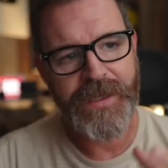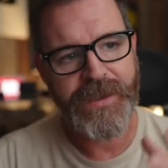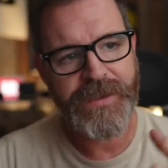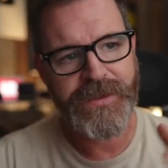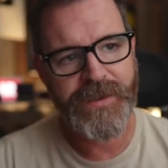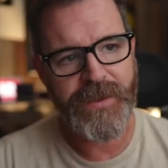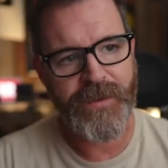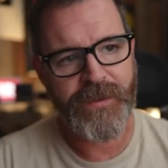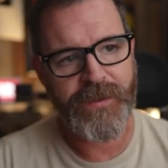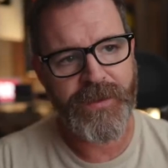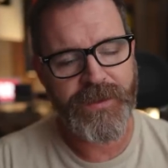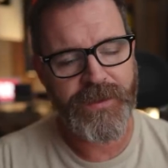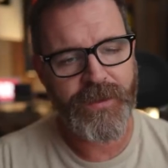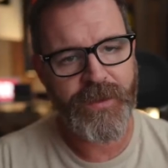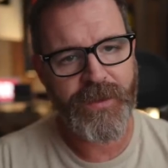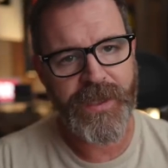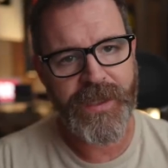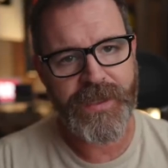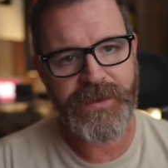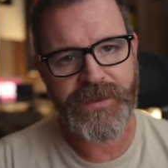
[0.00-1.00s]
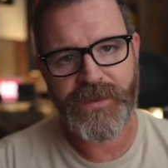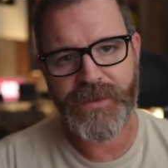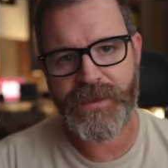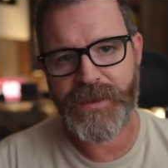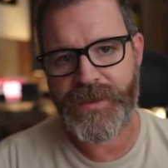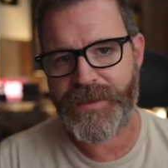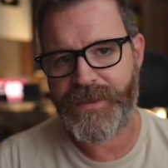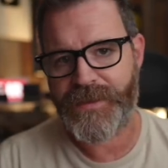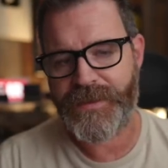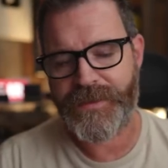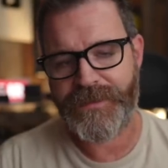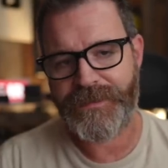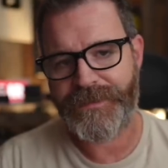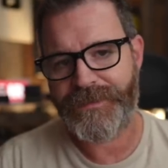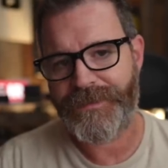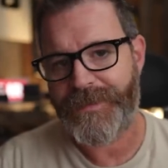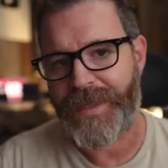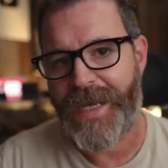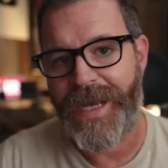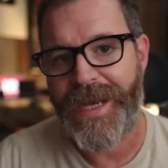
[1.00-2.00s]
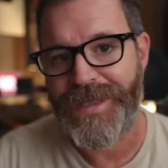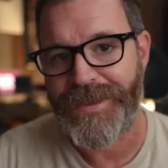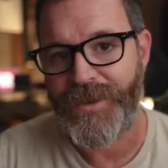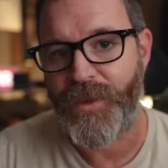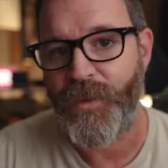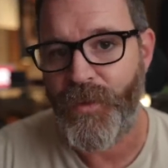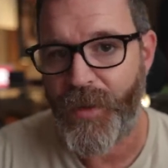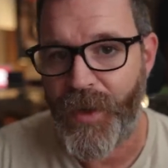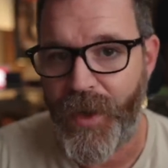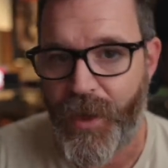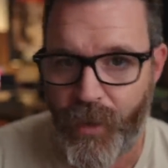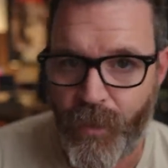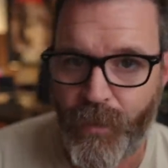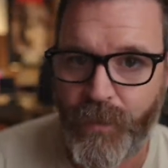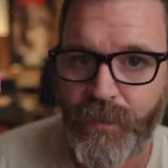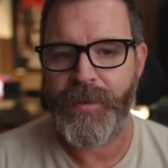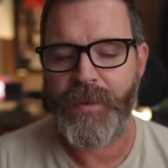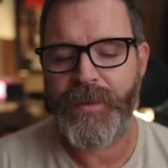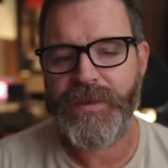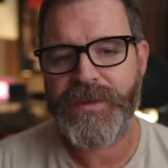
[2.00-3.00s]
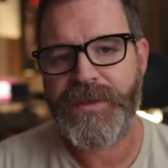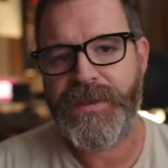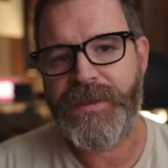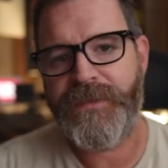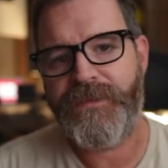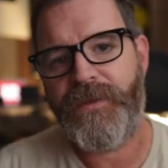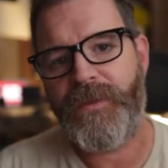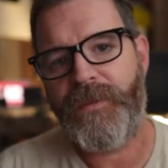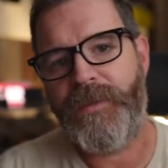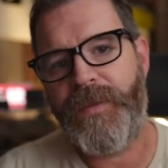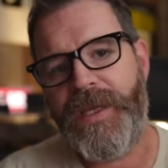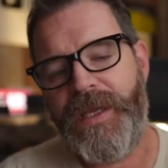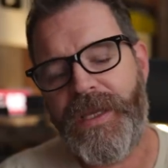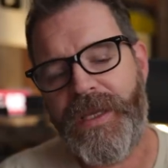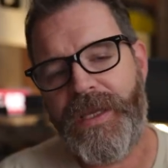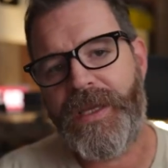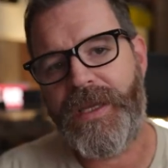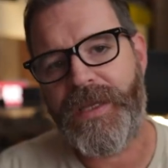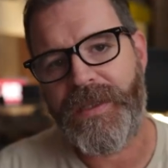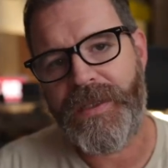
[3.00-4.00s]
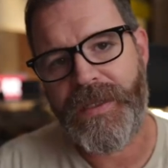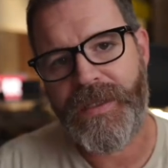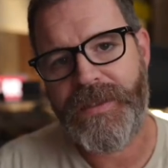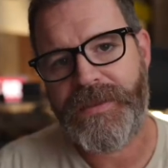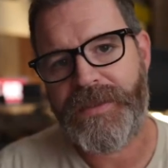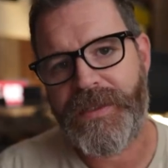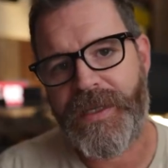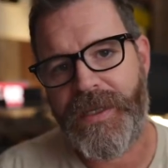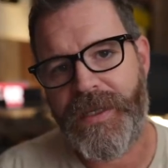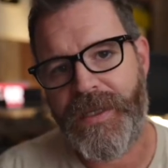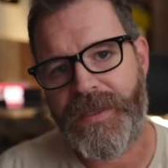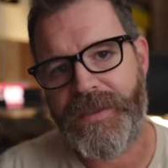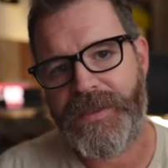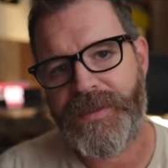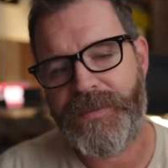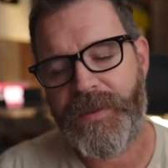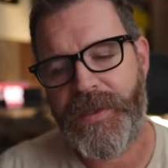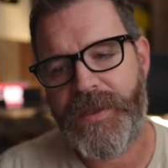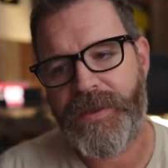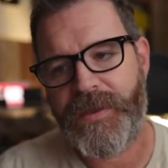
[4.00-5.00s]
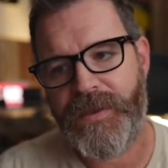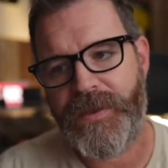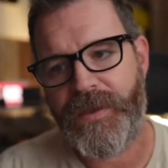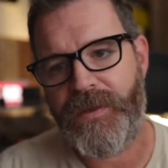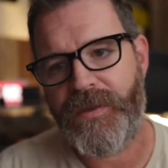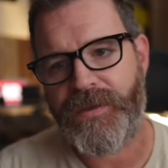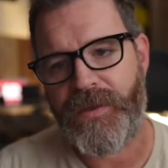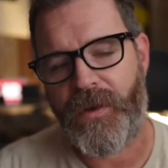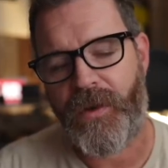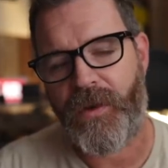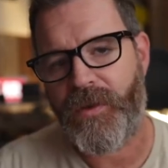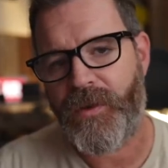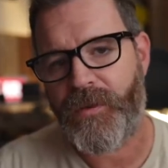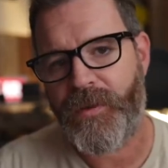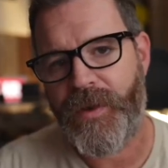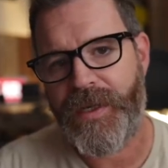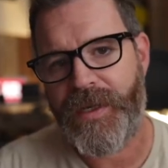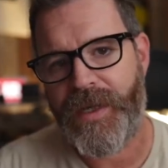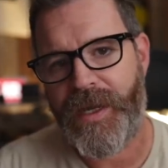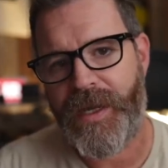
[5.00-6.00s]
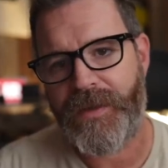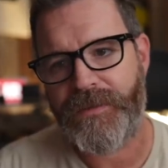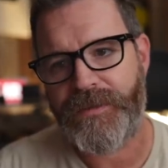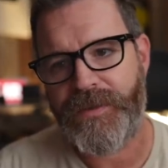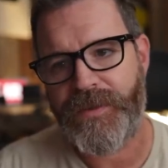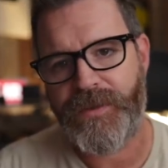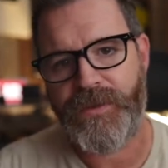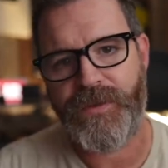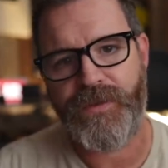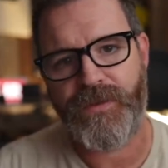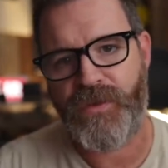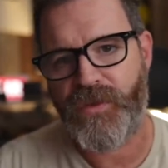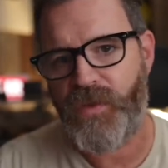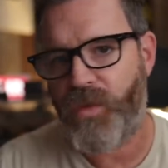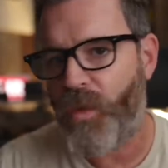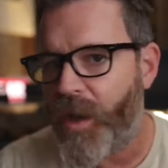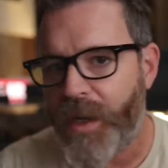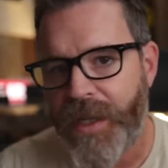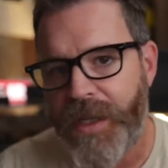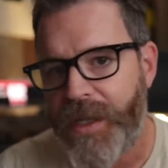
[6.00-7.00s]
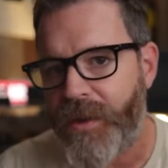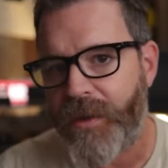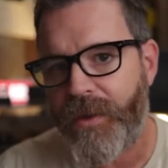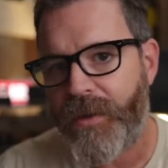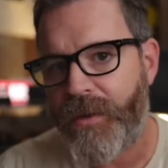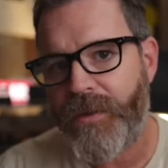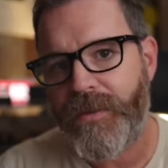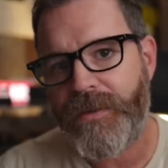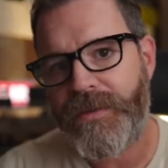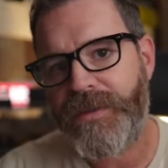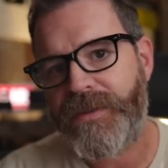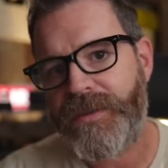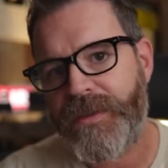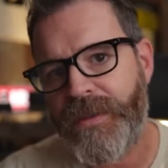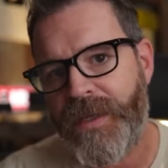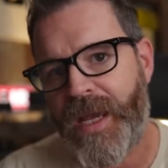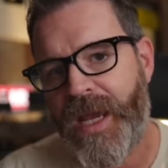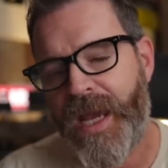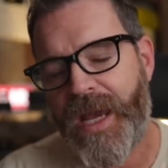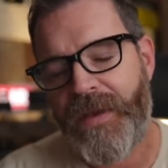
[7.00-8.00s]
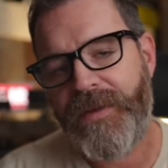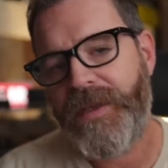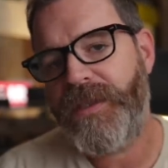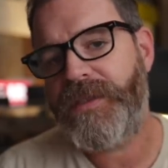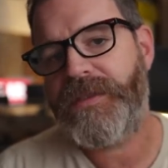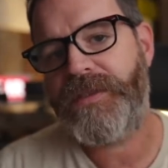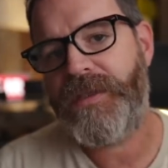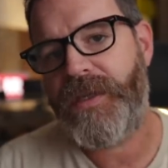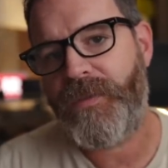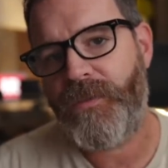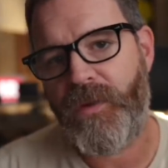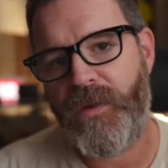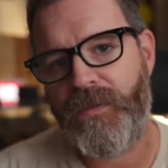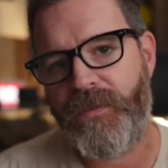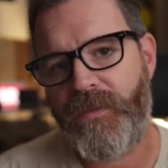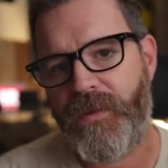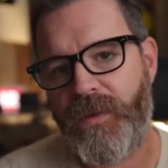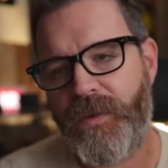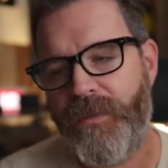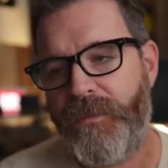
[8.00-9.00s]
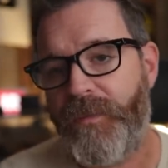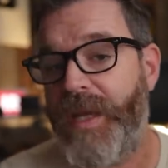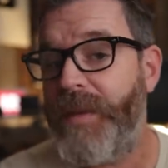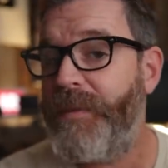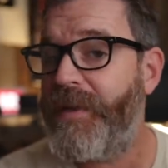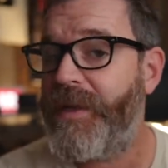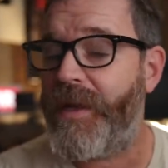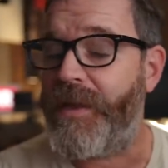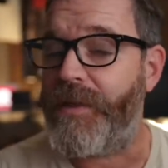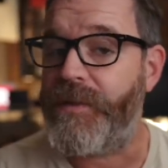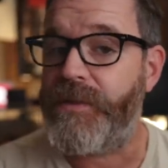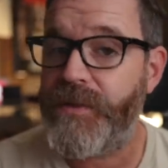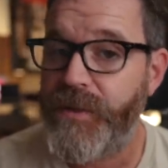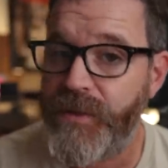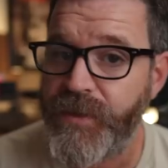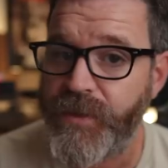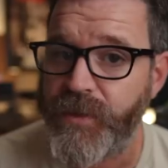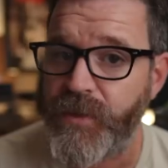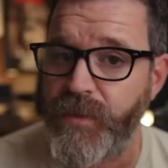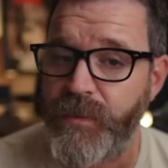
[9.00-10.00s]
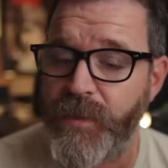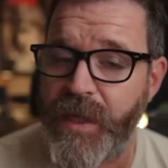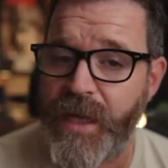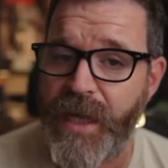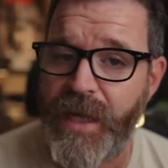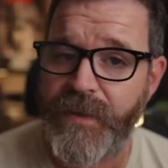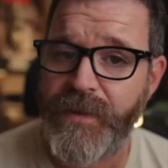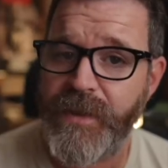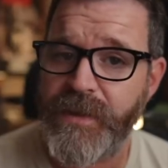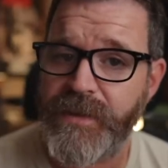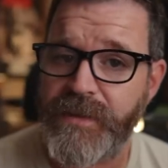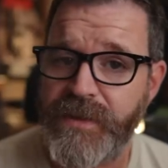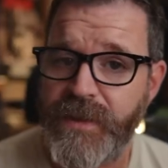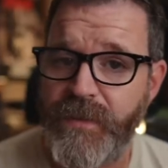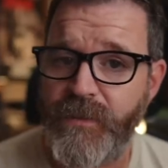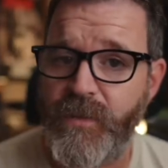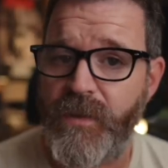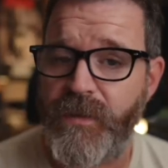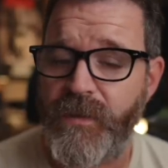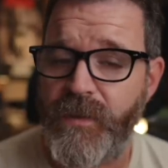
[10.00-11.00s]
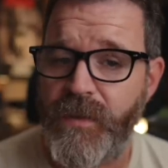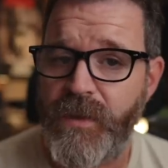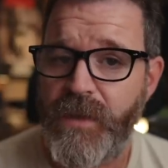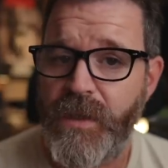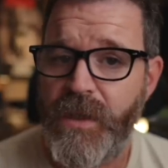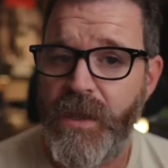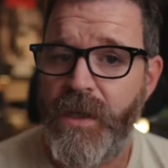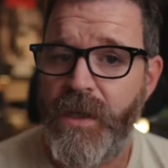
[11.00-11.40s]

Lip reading: So the short answer is, I don't know. Personally, for me, unless a speaker goes all the way down to 20 hertz, having a subwoofer, maybe not two, but having a subwoofer